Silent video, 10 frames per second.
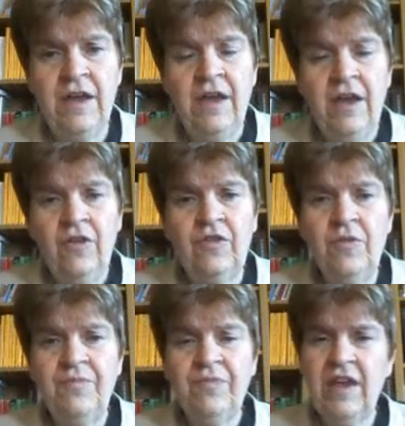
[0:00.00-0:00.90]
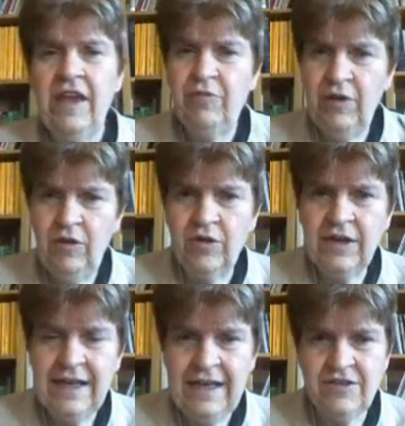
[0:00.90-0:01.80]
So if we look
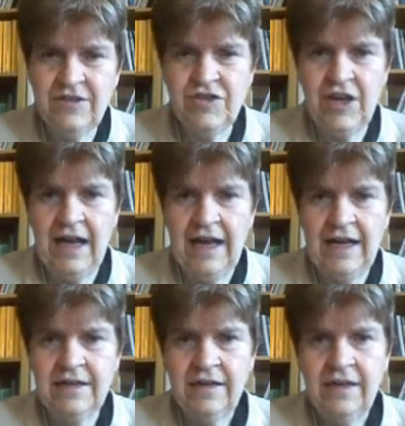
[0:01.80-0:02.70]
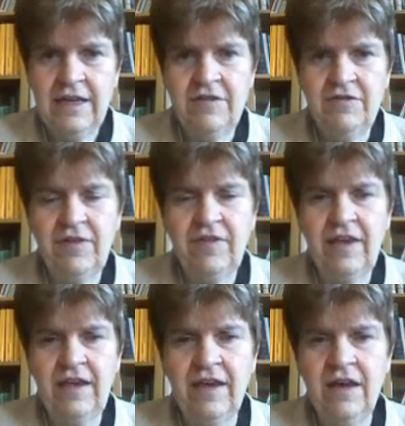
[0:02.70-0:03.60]
at his chart, and here it is
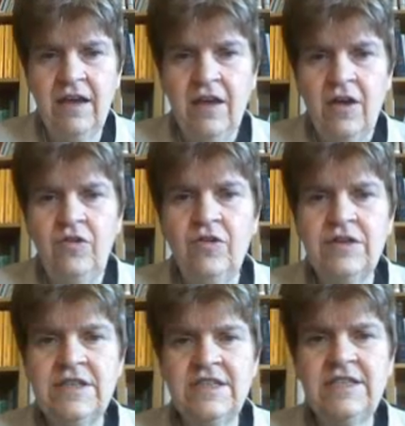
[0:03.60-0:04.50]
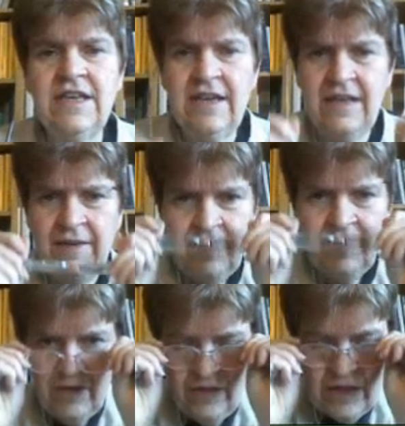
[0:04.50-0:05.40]
here, you can see
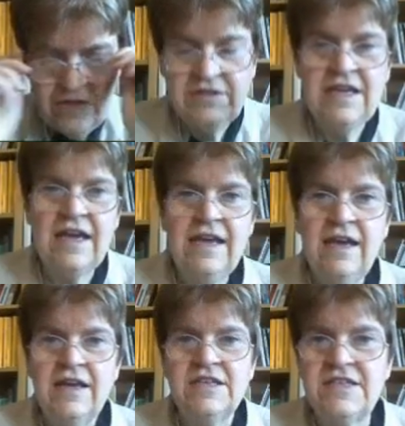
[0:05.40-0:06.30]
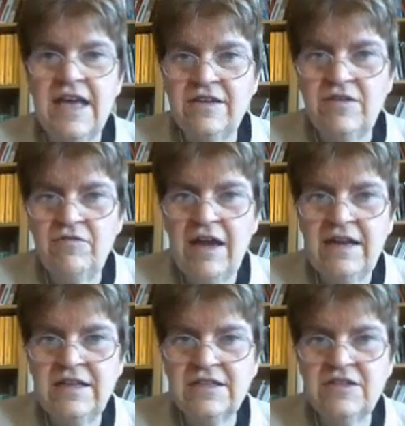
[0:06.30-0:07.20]
that there is a Saturn-Uranus
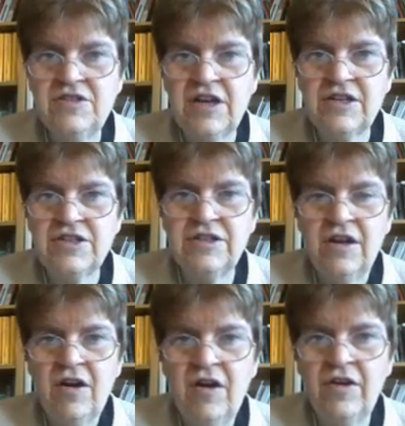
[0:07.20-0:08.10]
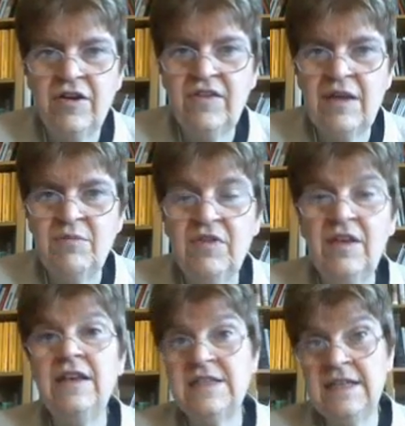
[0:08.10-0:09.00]
conjunction on his MC
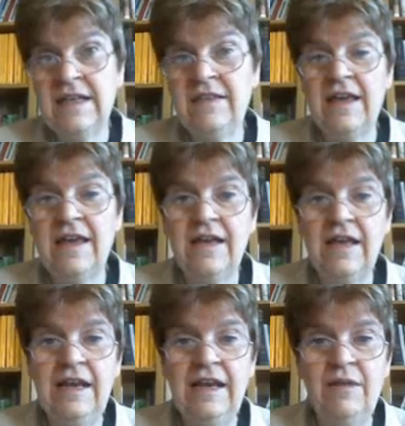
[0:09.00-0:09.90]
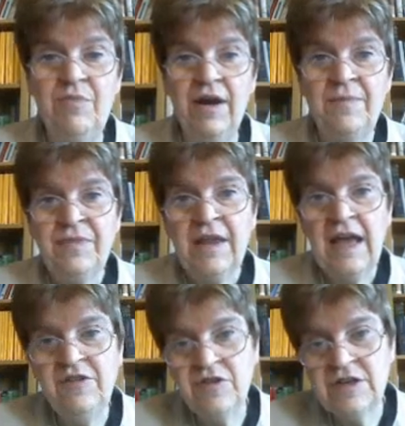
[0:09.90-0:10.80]
sitting there in Libra. And you
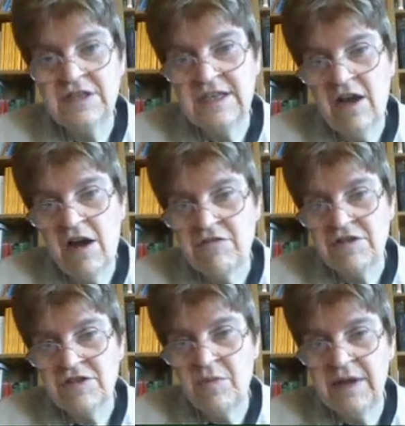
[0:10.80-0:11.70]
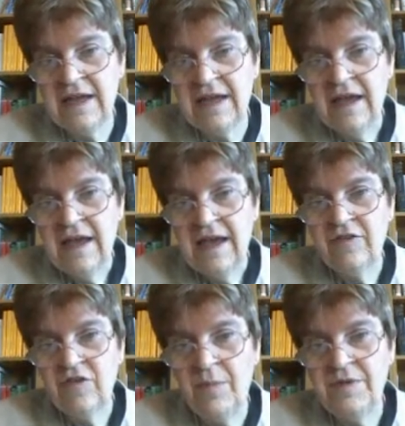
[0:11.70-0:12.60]
can see horoscopically it's
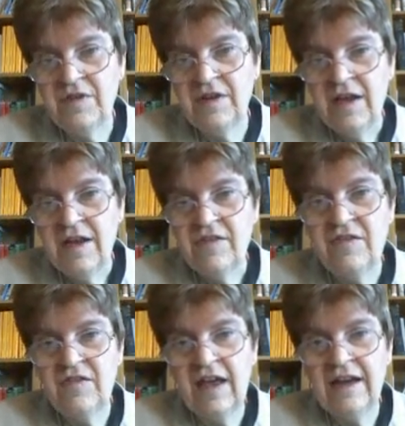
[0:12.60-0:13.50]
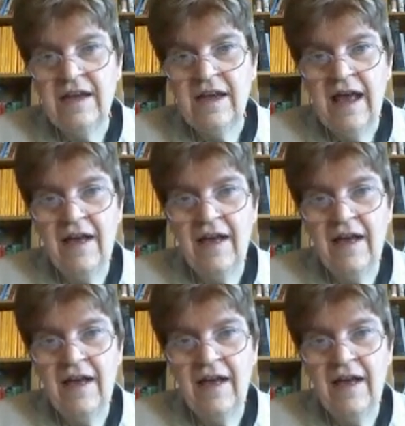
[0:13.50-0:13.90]
opposite the Sun and the